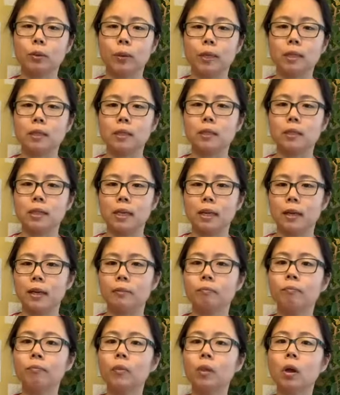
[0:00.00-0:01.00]
twice a
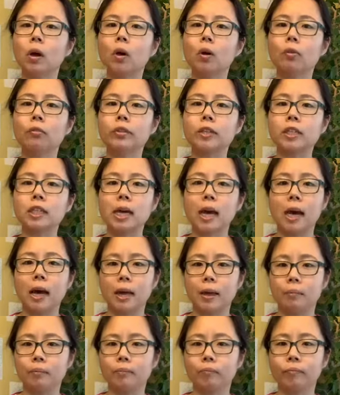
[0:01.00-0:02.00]
day, over
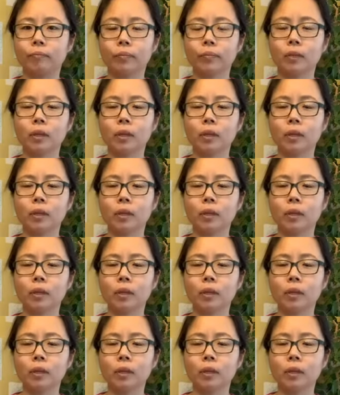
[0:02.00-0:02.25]
time,